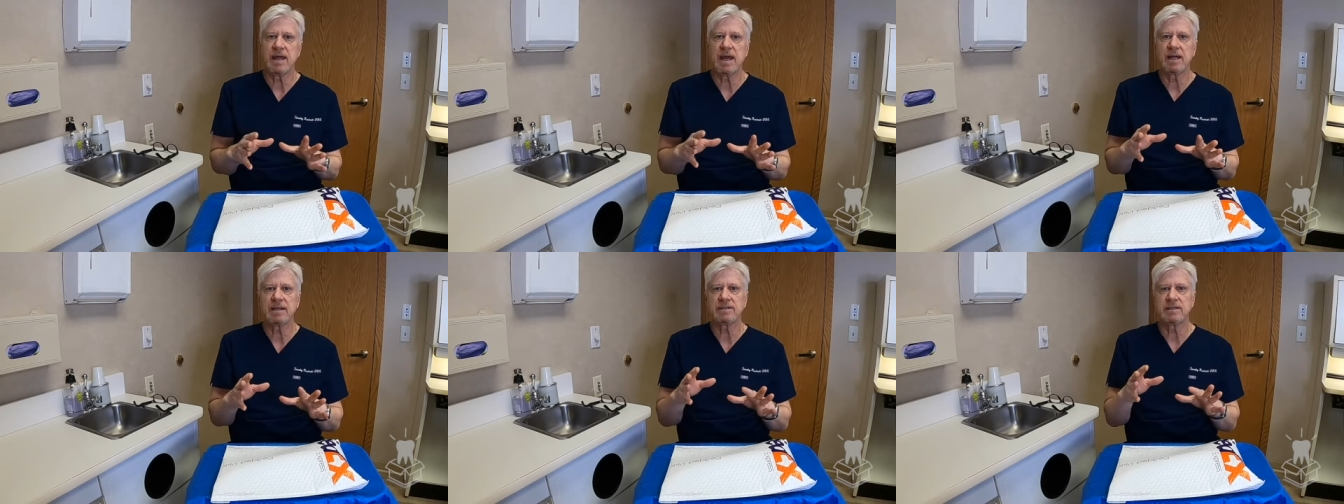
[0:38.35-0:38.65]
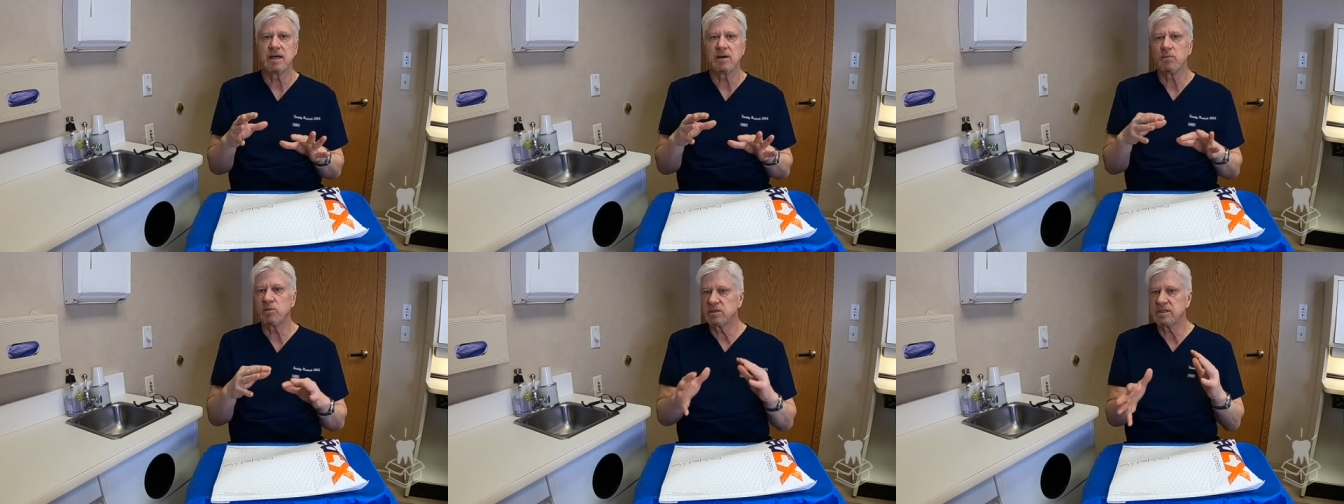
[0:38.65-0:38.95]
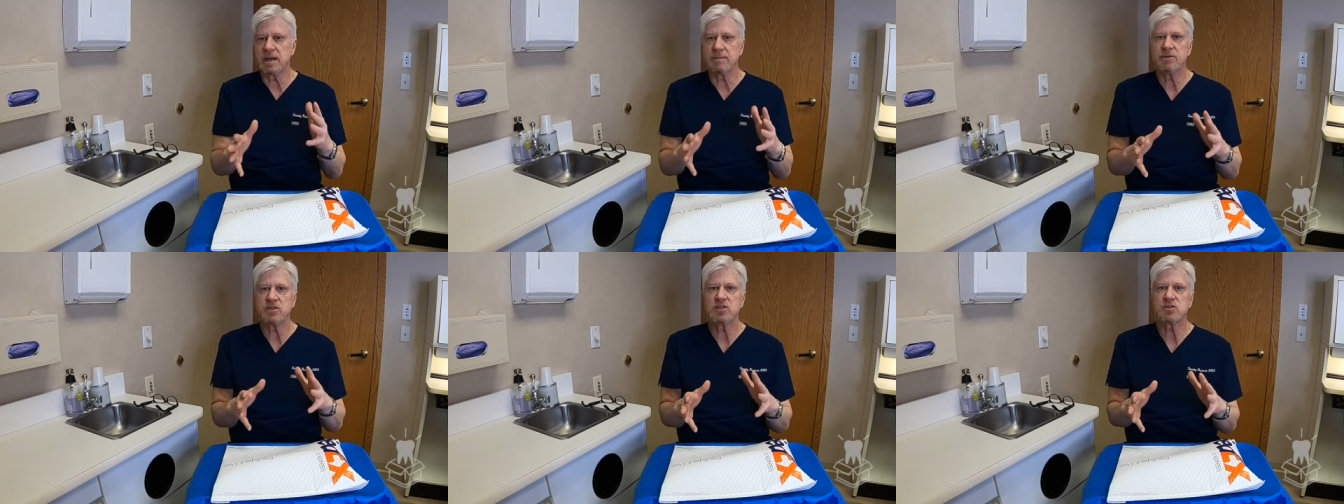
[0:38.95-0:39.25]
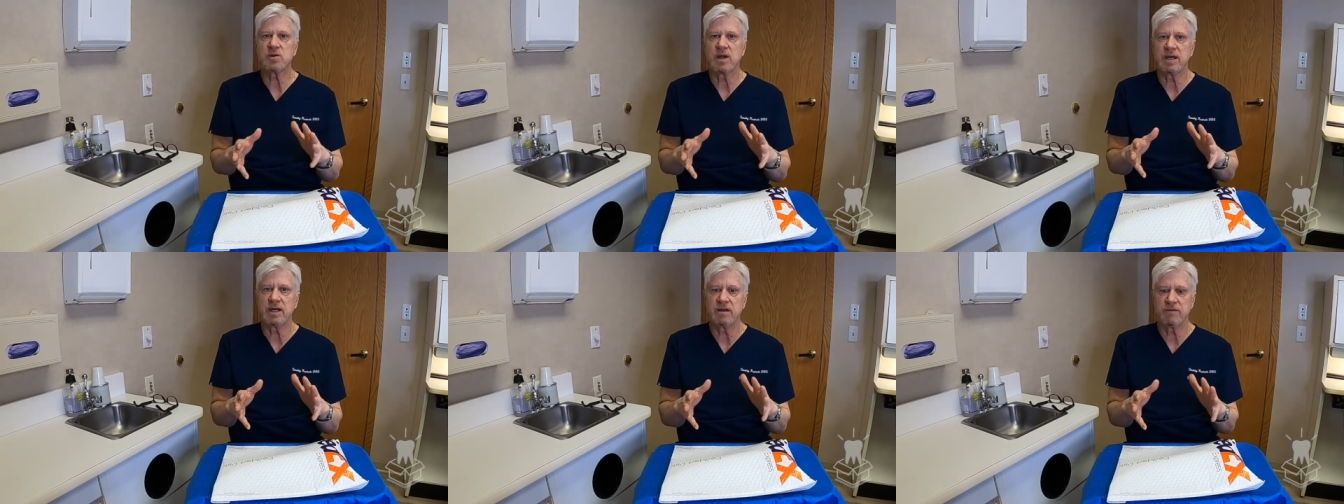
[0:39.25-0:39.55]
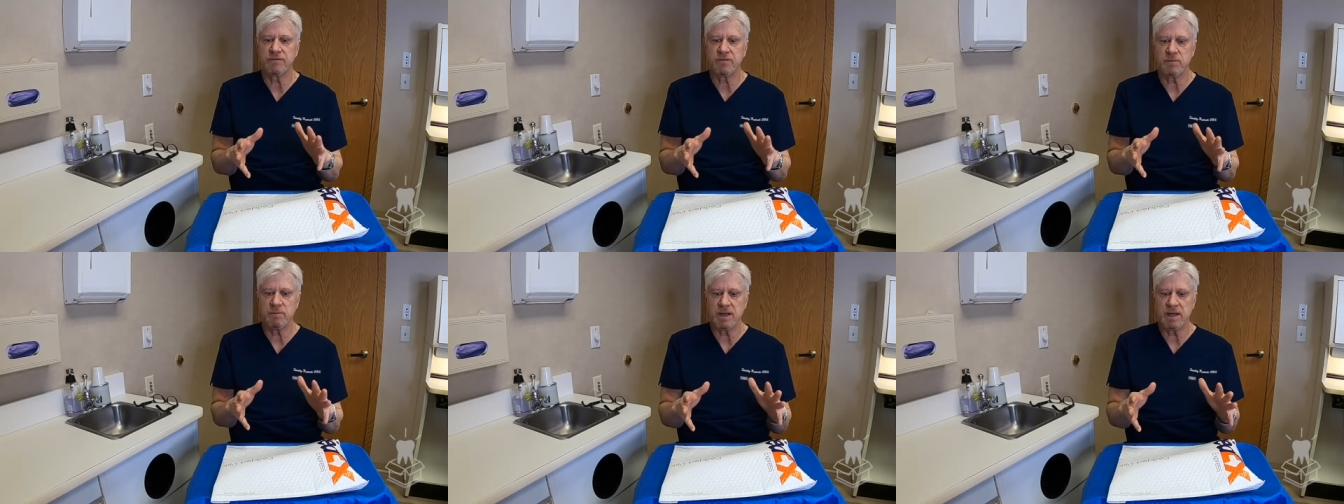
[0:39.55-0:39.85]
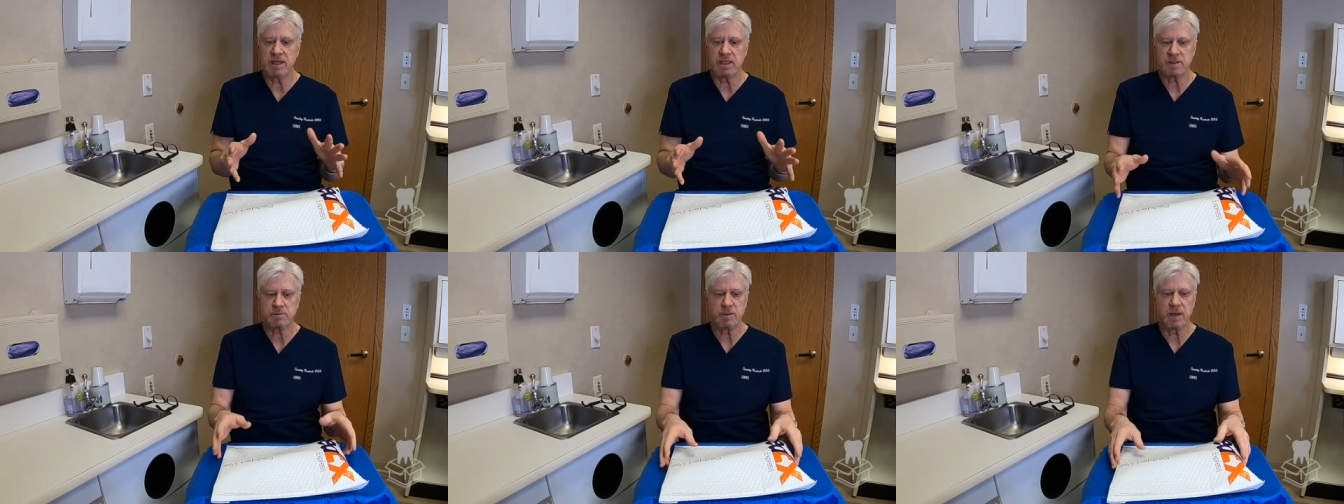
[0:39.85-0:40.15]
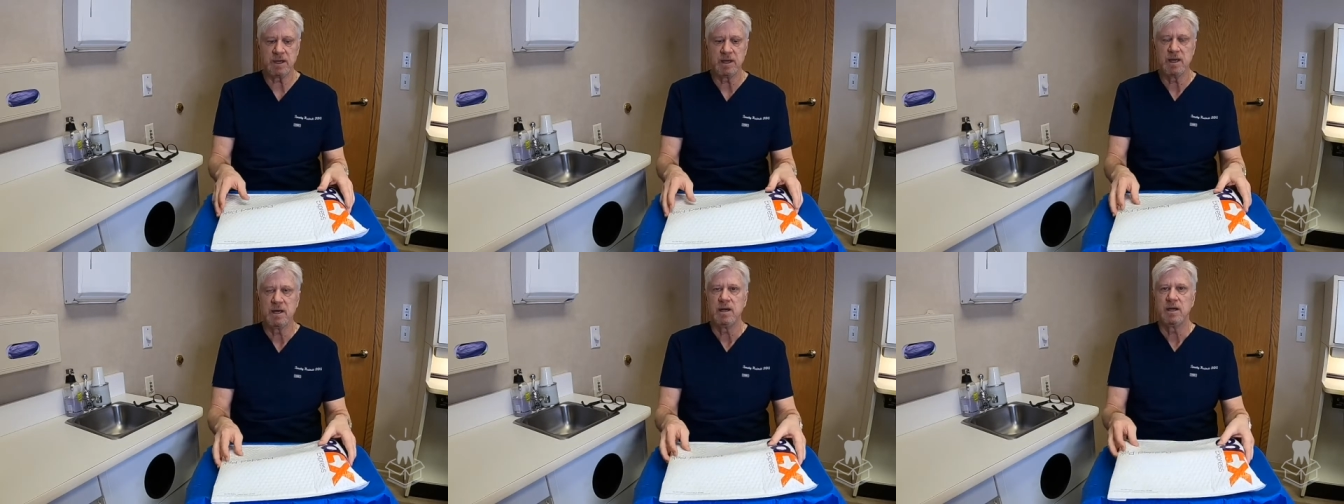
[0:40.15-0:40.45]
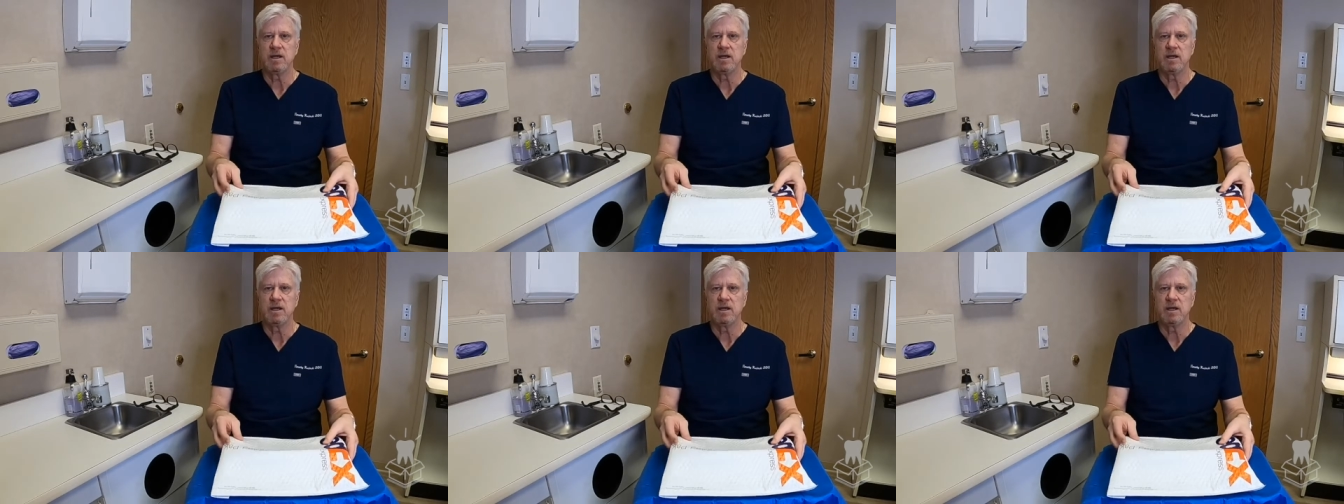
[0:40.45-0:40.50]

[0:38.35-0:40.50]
that we'll demonstrate in a few minutes, but